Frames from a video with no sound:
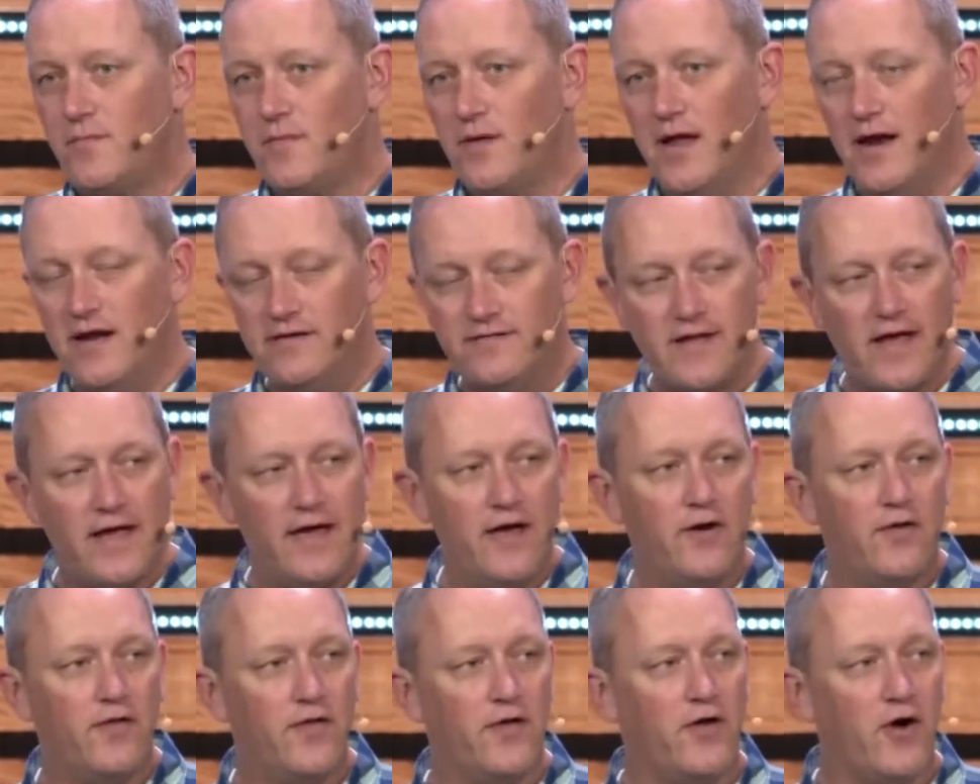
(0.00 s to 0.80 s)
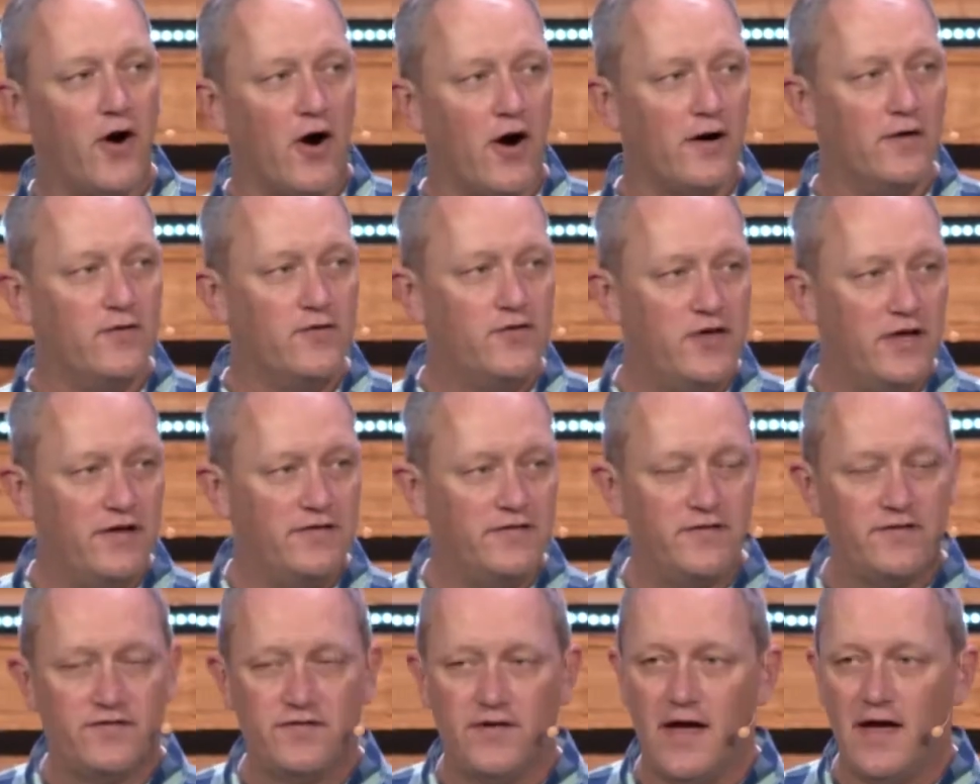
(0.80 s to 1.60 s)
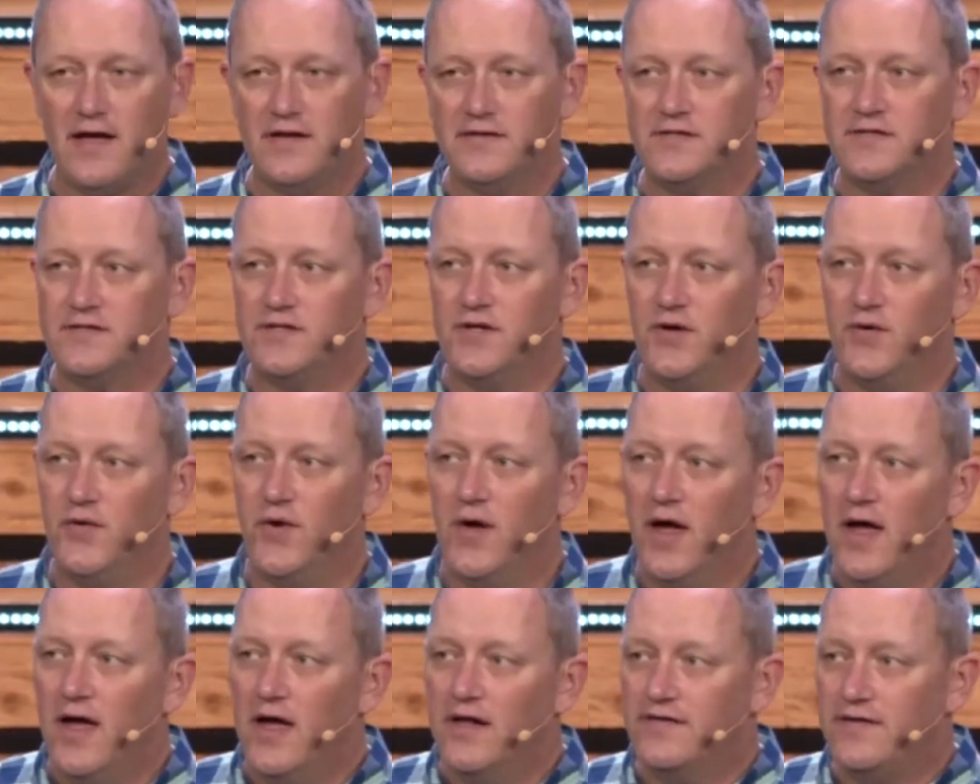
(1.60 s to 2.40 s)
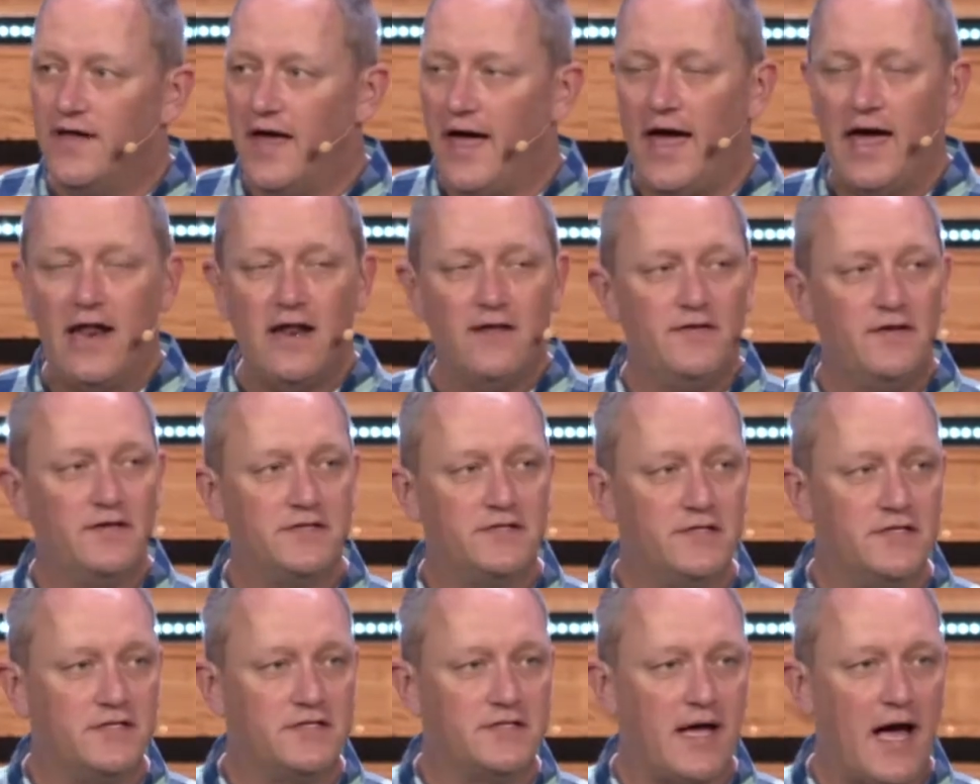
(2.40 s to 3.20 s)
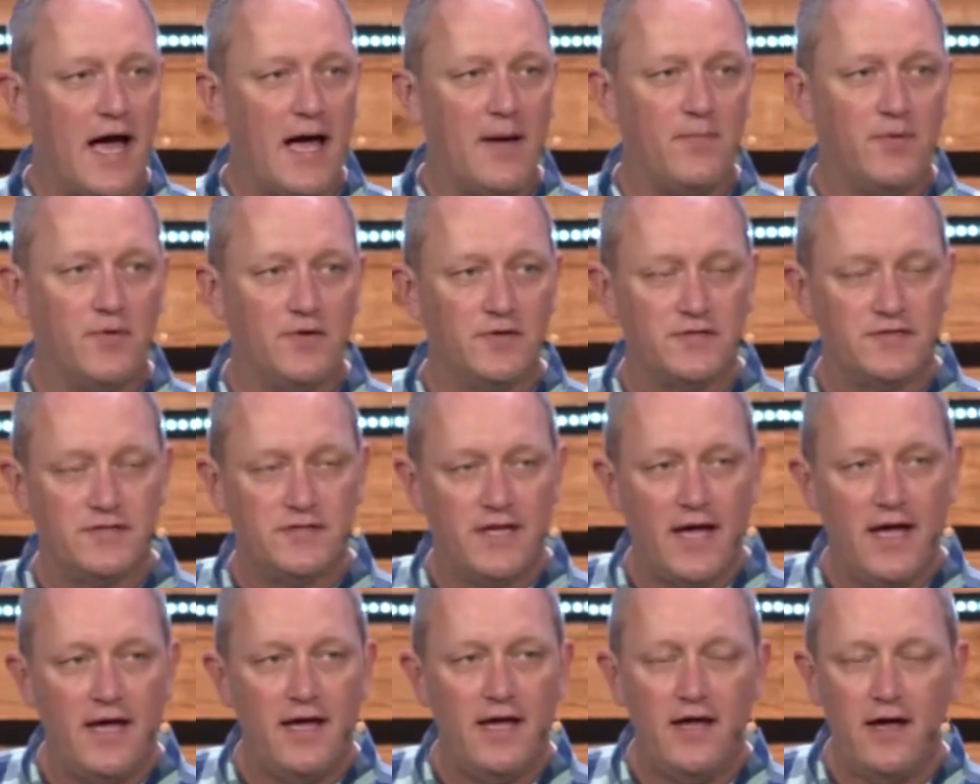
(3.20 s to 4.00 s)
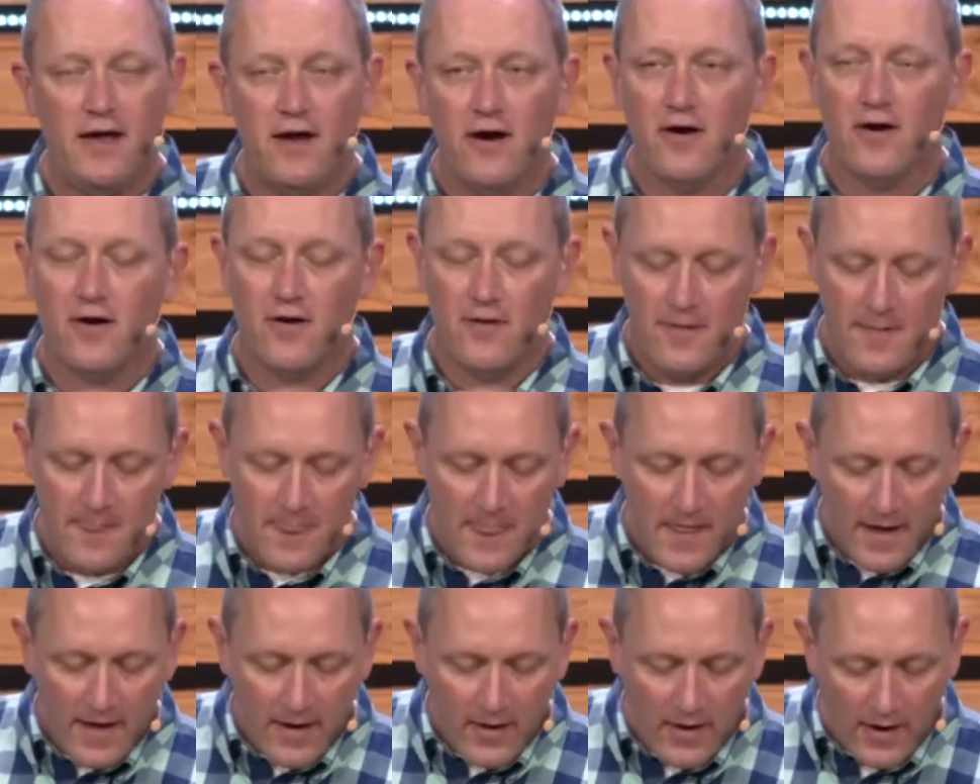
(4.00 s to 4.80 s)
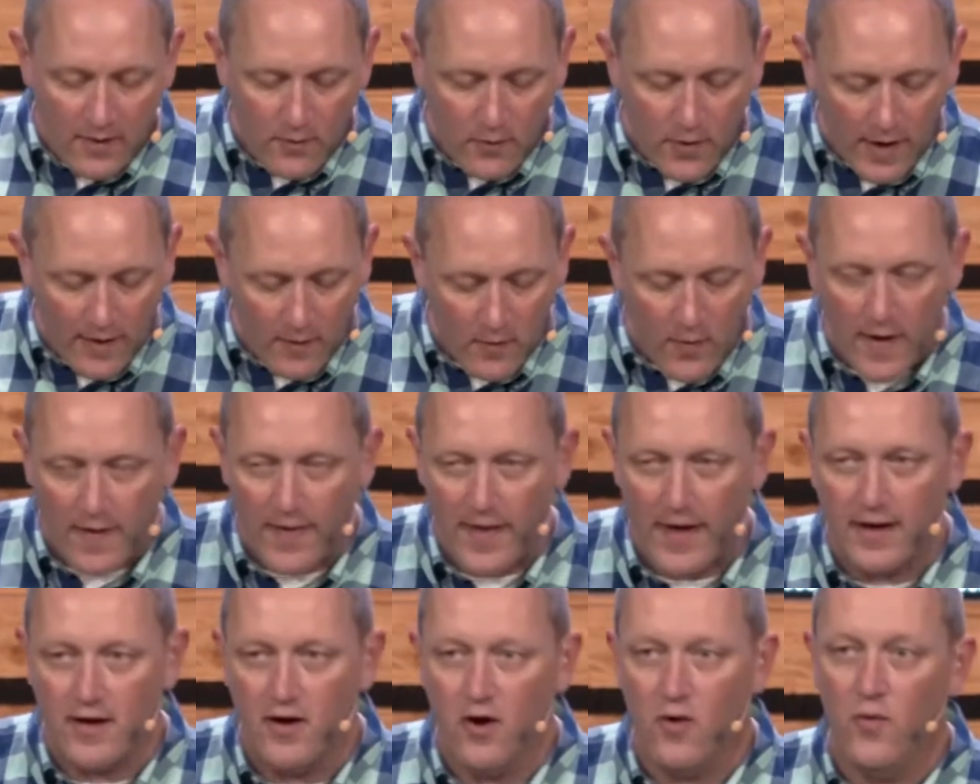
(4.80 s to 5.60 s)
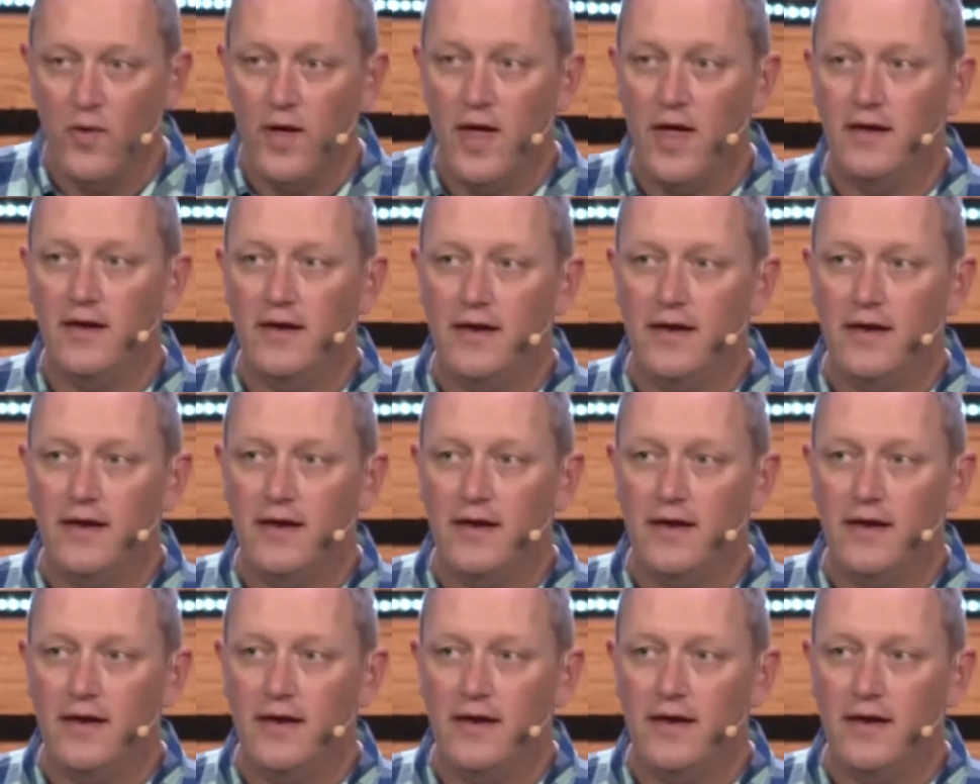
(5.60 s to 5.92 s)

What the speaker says: And as they enter the garden, Jesus says to eight of his disciples, stay here while I go in.